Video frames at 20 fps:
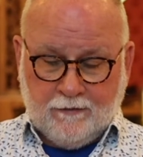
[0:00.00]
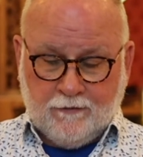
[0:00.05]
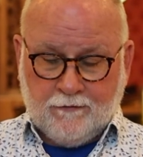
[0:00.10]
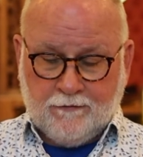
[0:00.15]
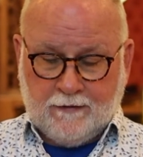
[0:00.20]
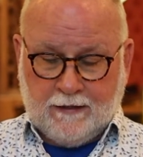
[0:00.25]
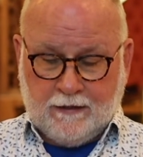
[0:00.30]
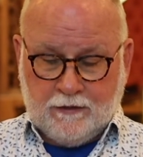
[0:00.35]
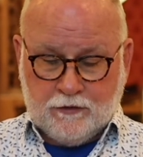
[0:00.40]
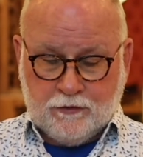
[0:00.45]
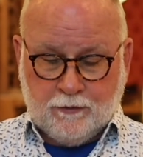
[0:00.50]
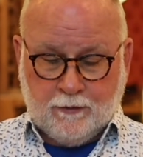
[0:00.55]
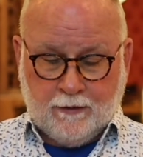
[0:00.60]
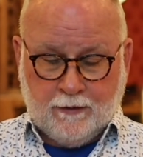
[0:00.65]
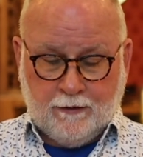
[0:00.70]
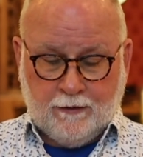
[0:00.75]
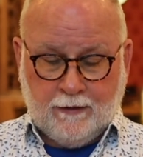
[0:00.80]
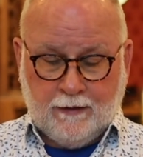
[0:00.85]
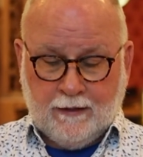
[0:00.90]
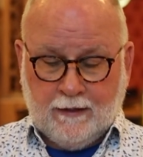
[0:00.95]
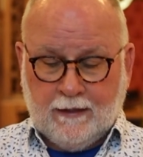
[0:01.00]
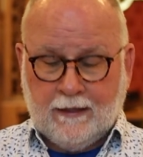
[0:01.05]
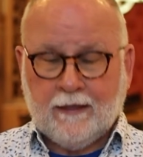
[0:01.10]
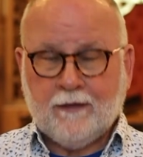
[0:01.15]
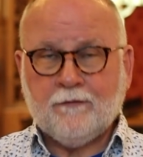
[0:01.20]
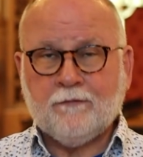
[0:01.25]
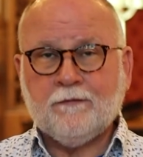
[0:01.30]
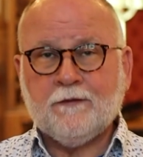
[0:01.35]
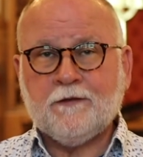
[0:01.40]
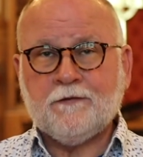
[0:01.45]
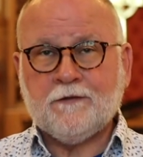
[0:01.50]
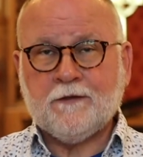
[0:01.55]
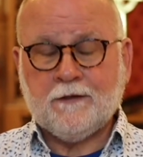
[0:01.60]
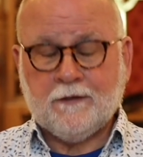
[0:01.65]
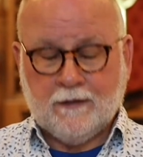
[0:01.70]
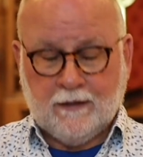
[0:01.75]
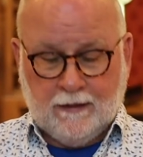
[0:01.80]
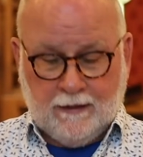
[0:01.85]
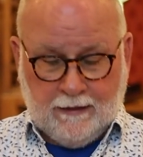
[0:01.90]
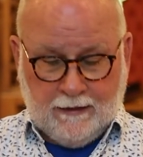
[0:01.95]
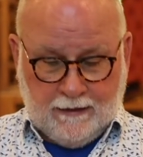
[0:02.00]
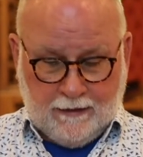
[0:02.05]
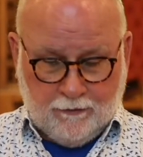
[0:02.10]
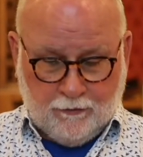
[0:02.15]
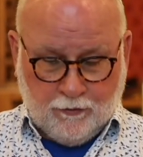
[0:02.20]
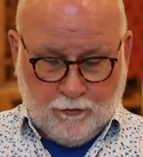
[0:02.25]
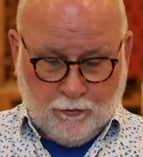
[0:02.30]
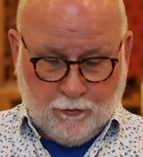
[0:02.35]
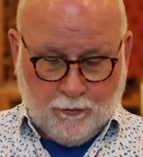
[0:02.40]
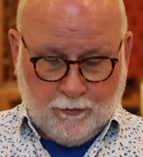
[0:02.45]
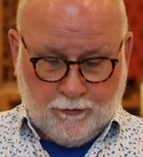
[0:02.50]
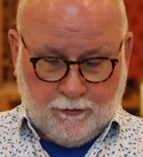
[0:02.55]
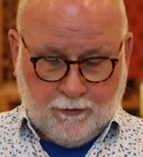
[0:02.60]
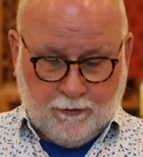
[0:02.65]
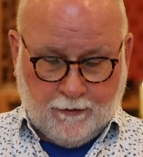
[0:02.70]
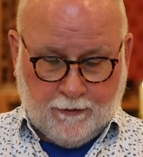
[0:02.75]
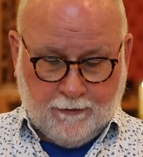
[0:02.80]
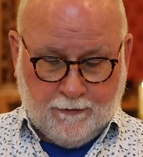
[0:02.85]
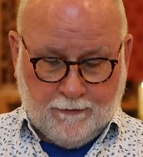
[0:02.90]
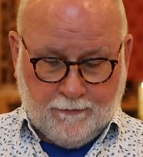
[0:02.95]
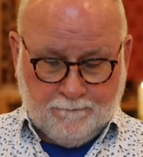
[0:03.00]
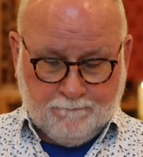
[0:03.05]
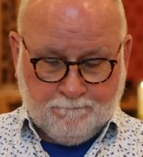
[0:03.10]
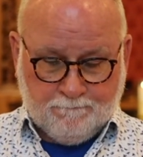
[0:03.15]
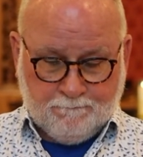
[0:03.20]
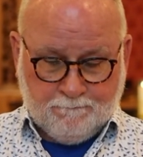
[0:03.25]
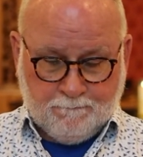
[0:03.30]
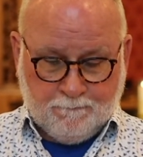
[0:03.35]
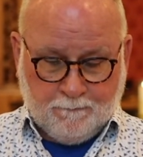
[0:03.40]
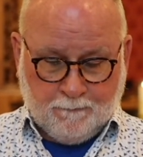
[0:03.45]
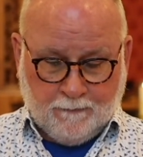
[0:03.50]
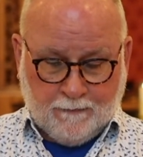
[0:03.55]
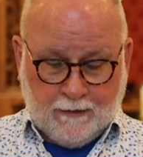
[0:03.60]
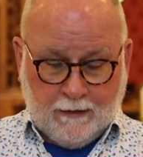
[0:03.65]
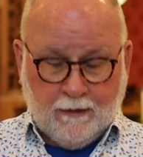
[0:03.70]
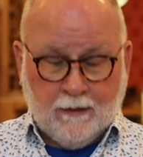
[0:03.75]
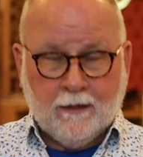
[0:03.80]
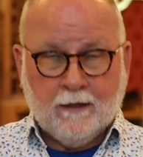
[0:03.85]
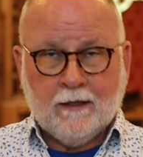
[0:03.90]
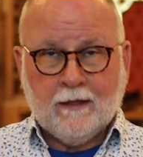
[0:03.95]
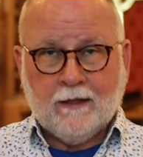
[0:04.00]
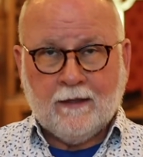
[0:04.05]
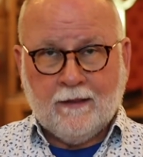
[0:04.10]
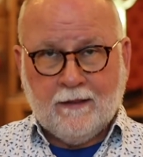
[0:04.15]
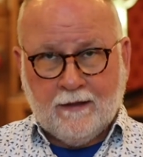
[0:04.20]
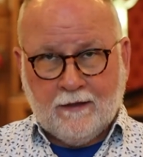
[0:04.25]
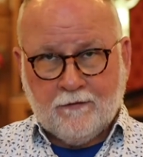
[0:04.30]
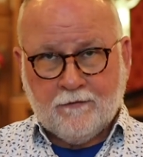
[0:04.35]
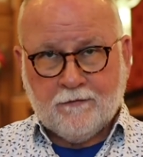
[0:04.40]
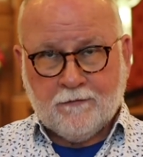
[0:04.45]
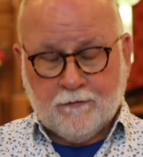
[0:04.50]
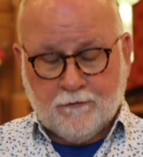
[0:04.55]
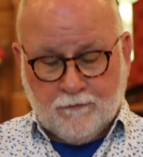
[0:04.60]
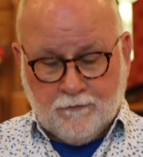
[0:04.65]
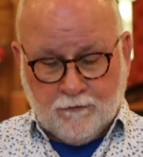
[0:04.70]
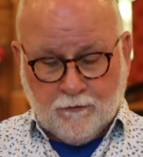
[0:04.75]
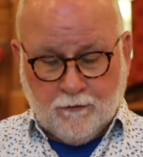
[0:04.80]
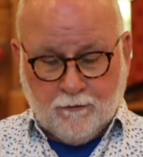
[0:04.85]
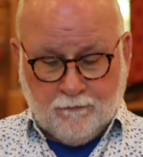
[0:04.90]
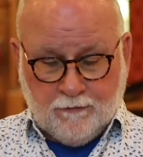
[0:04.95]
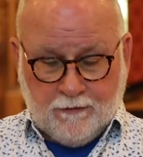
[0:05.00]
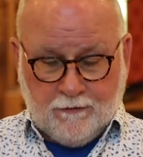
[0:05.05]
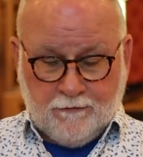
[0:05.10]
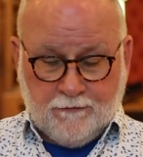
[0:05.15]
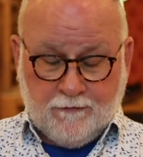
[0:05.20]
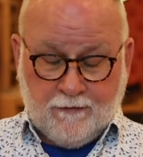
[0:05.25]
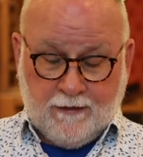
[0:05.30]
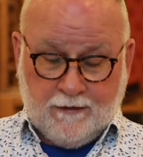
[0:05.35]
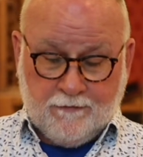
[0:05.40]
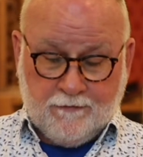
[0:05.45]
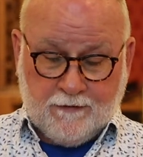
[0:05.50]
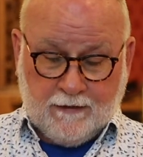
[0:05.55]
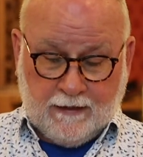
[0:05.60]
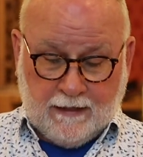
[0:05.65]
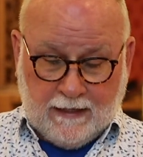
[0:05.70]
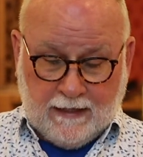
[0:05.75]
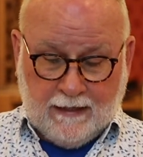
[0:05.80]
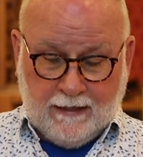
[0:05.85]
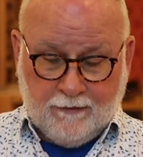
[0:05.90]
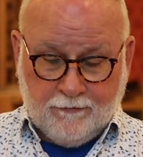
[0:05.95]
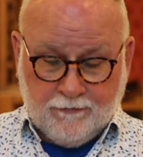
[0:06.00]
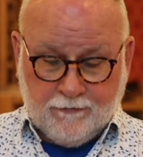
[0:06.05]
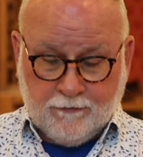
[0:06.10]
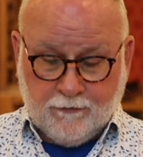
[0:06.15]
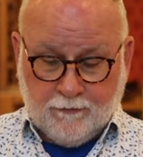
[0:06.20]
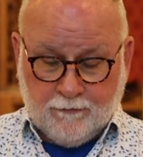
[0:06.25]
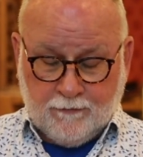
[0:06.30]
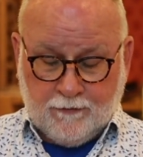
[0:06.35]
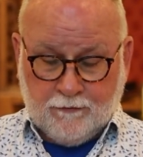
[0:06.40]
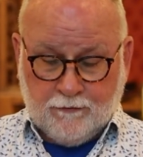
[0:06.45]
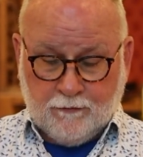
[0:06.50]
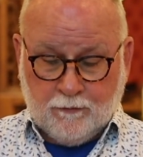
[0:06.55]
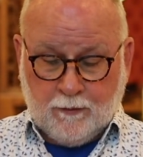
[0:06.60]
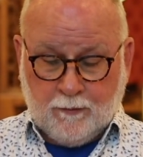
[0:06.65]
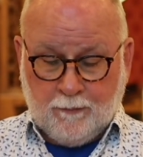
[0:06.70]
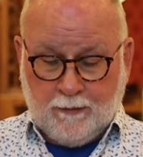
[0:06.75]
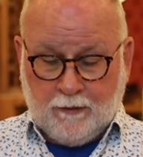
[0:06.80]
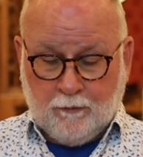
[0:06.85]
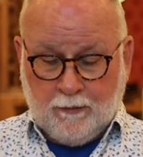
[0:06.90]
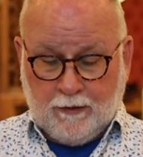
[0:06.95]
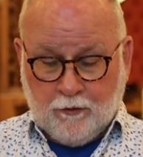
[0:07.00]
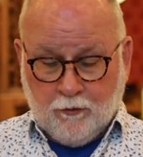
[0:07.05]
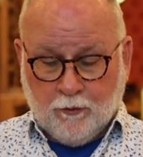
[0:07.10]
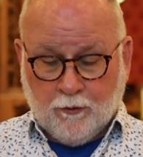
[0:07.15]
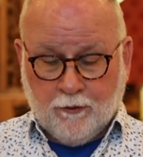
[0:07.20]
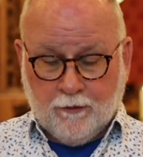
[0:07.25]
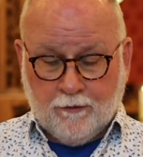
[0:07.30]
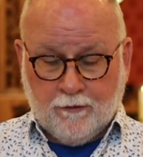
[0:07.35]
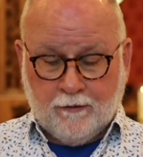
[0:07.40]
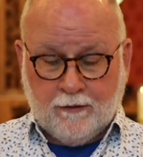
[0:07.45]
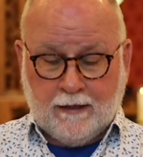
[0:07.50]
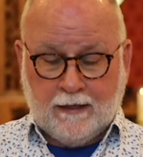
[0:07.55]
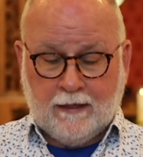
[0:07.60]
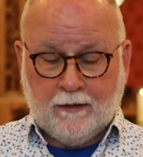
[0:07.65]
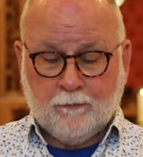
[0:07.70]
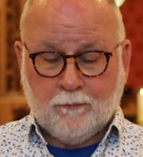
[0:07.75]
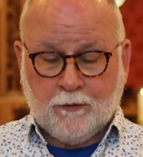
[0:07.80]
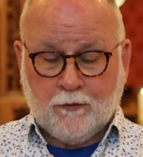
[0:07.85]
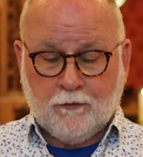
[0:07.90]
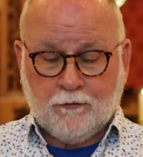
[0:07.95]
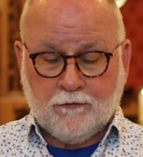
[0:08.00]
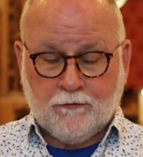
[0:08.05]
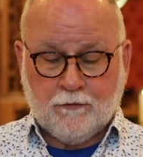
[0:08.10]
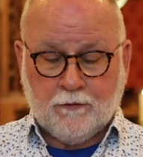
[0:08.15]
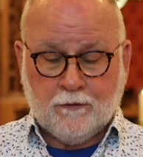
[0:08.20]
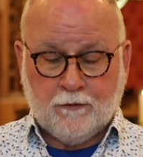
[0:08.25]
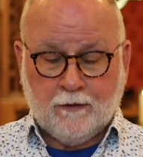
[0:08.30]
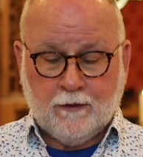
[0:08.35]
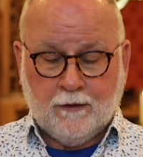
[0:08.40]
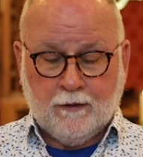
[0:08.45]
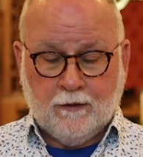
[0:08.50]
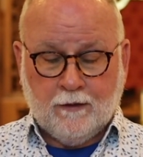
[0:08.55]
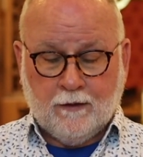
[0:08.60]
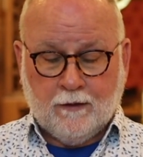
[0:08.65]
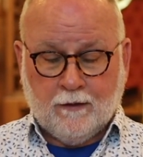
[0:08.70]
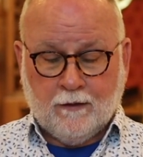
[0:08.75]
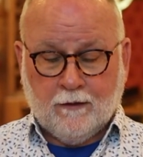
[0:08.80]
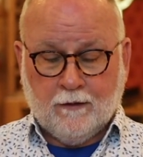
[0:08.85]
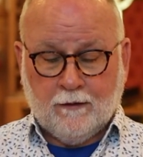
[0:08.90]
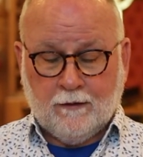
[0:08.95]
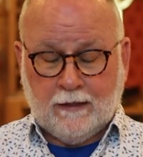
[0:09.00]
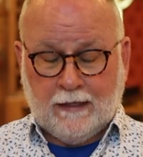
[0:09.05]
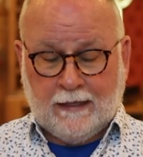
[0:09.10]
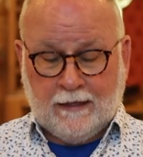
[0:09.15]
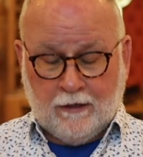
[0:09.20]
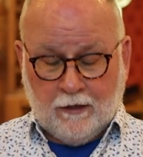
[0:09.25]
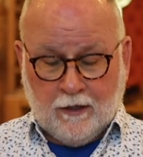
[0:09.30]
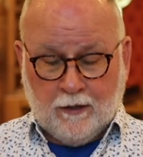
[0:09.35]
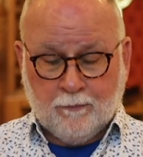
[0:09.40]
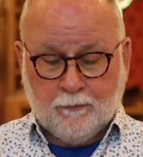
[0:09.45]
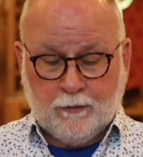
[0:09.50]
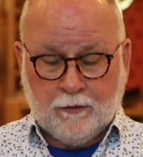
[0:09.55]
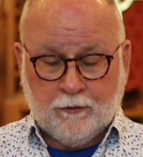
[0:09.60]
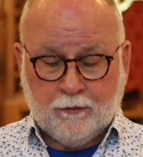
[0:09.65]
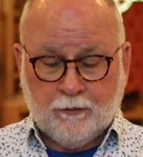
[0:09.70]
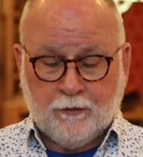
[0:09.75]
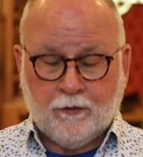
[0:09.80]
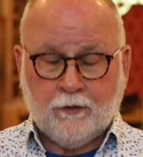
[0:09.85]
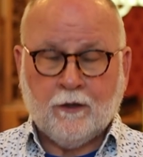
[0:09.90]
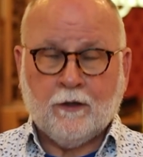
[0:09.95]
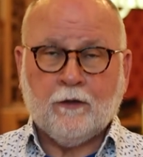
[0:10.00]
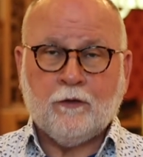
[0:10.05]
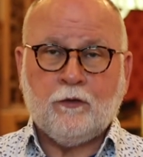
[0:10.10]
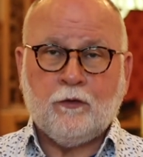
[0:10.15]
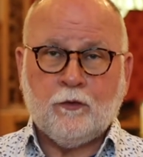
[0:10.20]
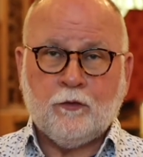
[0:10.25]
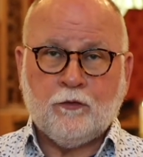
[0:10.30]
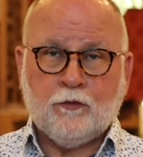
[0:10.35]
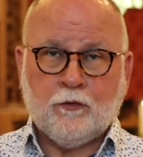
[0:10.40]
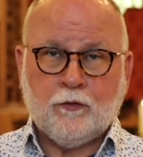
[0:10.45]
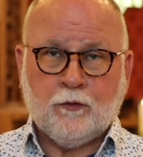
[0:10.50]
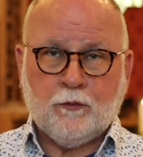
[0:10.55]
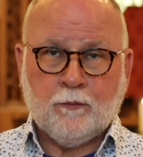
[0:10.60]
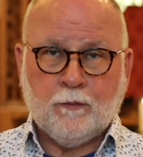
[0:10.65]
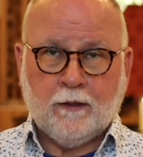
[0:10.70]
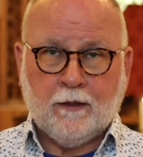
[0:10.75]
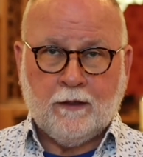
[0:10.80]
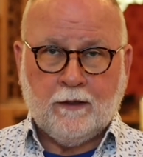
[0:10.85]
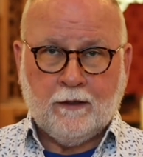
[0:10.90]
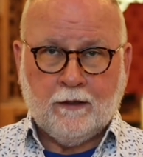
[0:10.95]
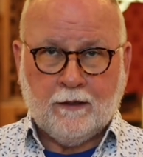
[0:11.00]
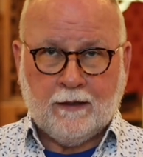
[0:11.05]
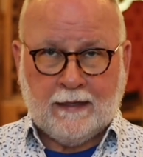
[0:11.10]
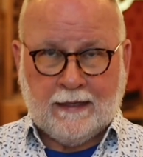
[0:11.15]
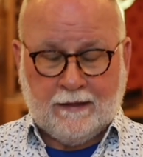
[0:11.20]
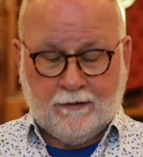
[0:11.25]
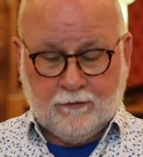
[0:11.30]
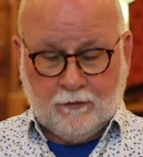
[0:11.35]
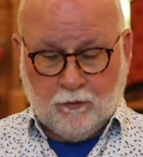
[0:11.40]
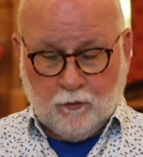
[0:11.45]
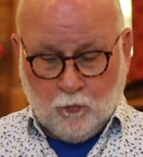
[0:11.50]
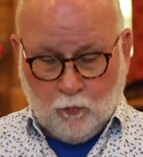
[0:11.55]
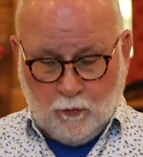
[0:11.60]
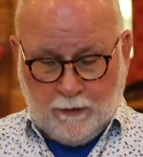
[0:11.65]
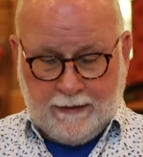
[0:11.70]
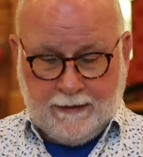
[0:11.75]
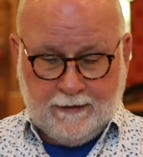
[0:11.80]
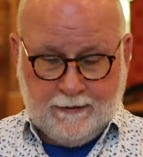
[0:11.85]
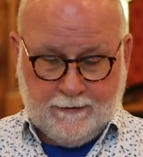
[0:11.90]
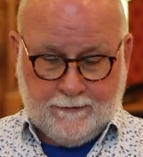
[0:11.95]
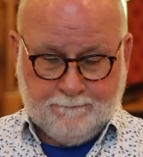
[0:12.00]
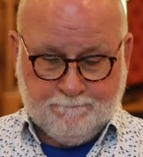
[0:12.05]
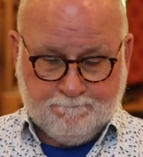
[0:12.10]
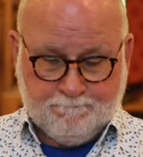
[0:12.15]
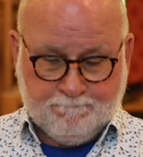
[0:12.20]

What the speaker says: the sanctuary and visit in the courtyard. This service, this live service, will be recorded and posted on and uploaded on YouTube that week.